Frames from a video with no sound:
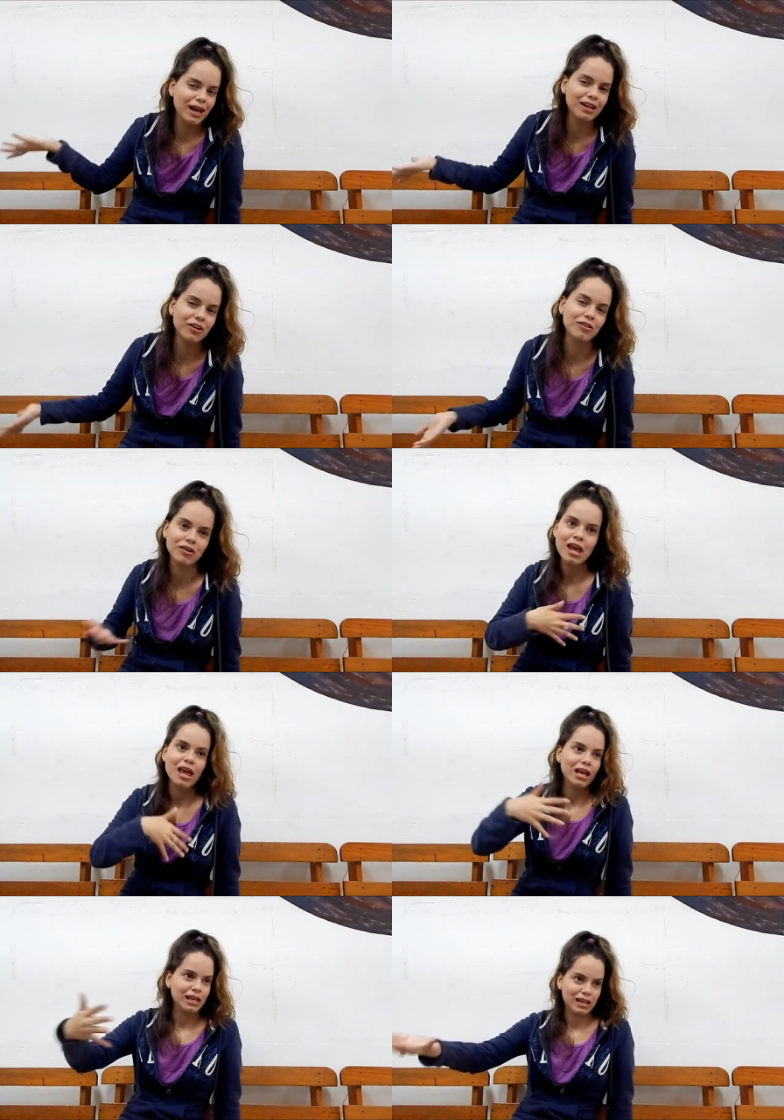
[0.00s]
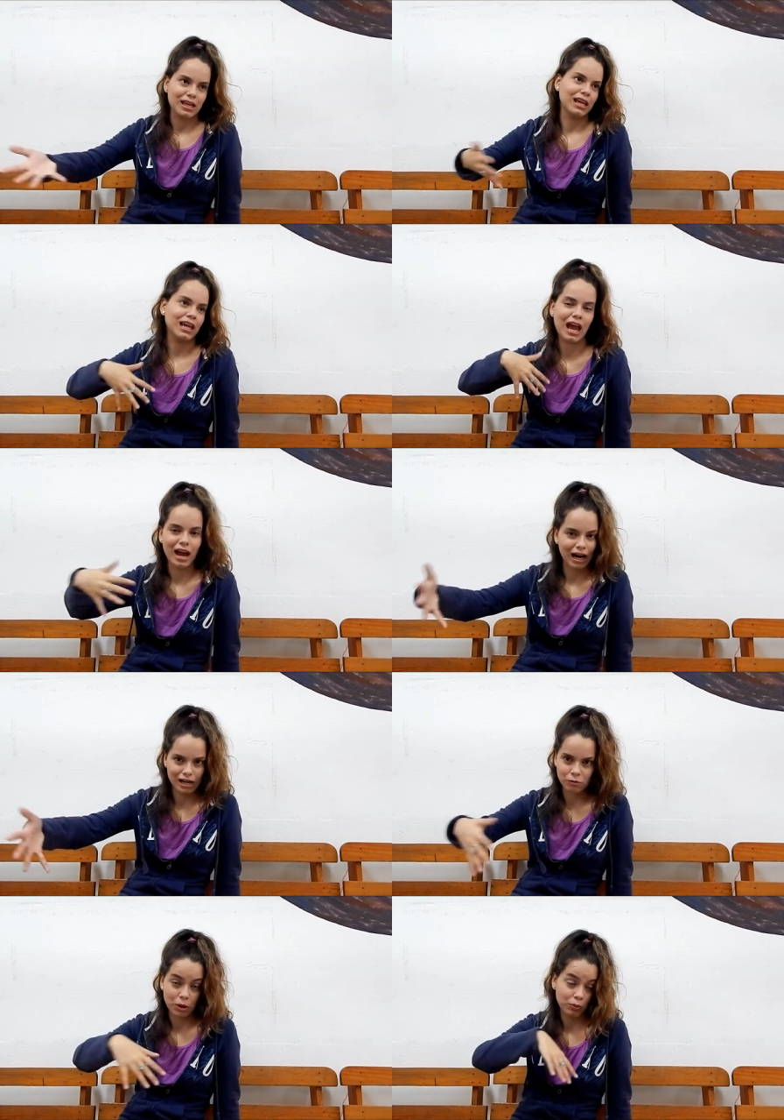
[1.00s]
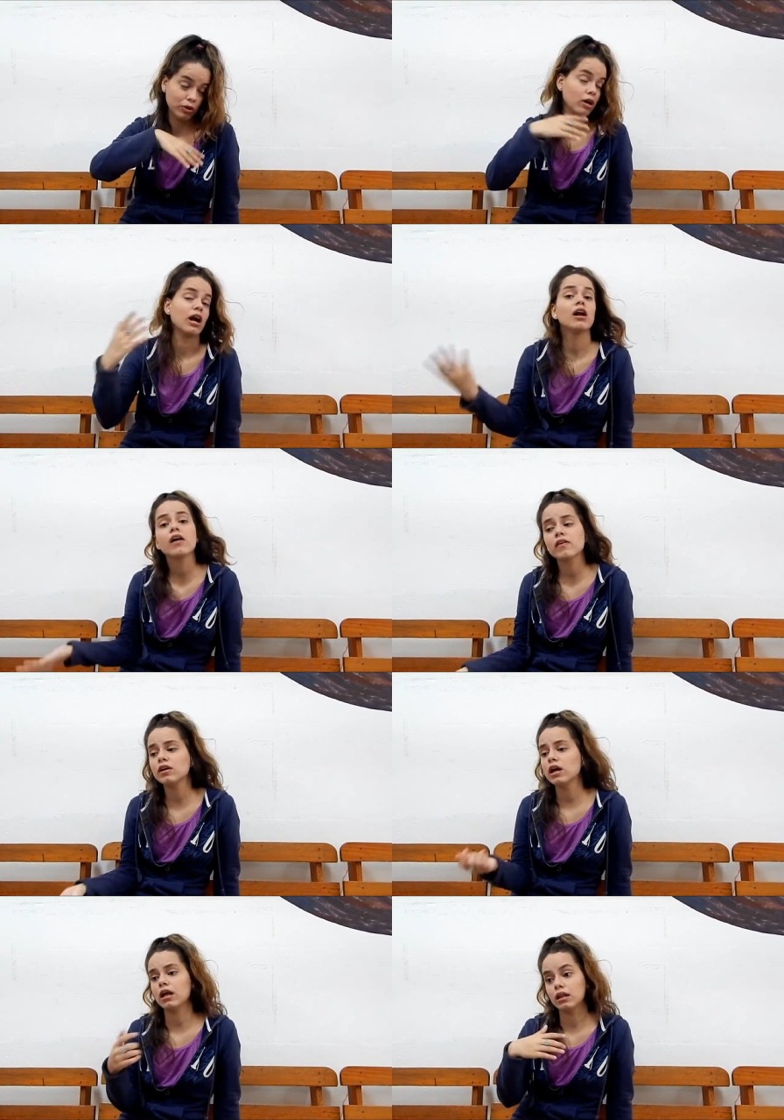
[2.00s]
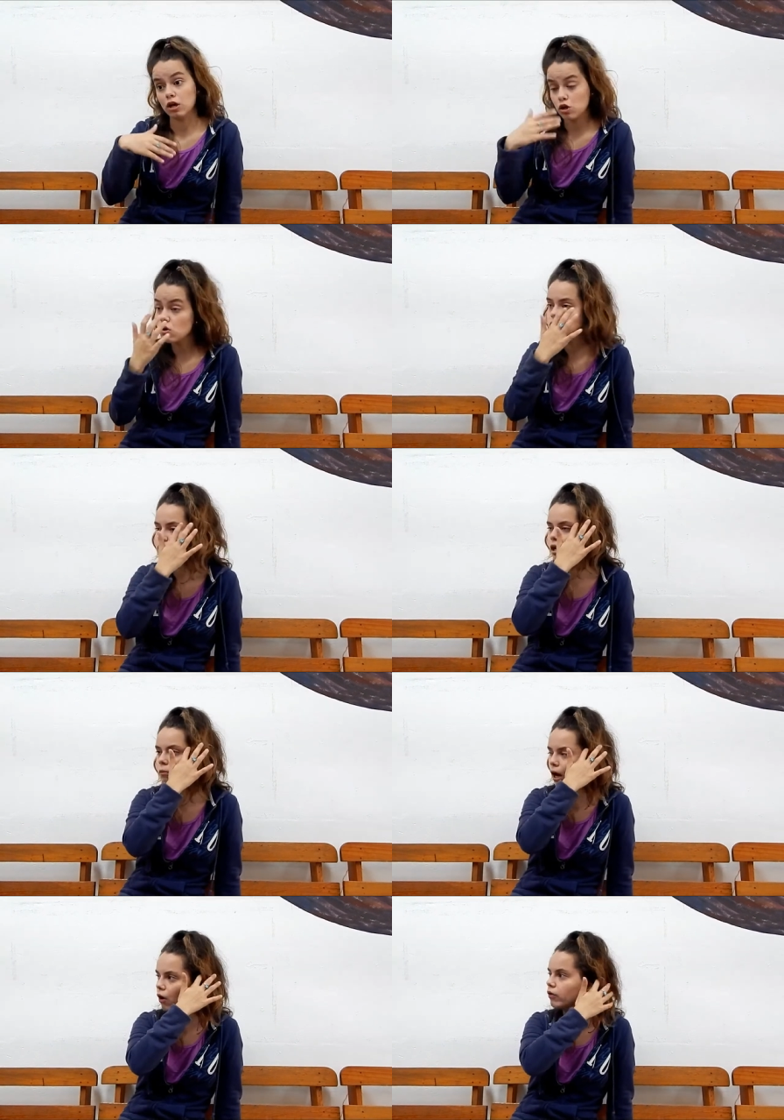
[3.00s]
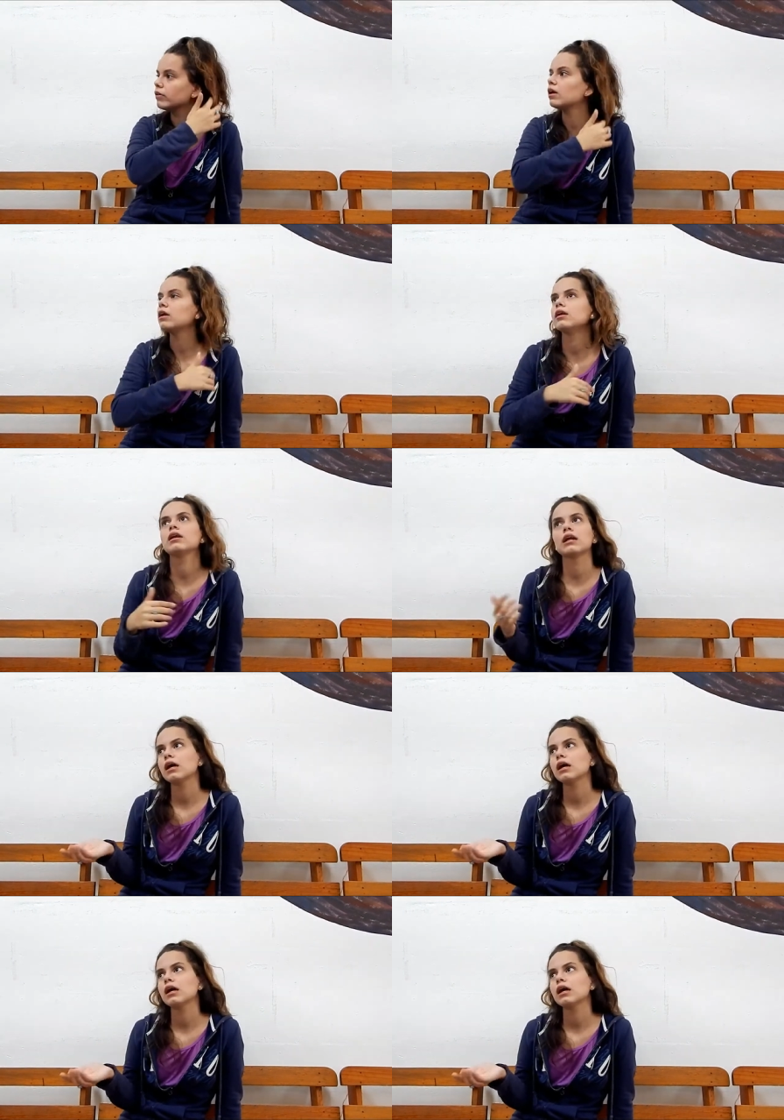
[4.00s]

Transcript: I don't care one way or another and the news came out and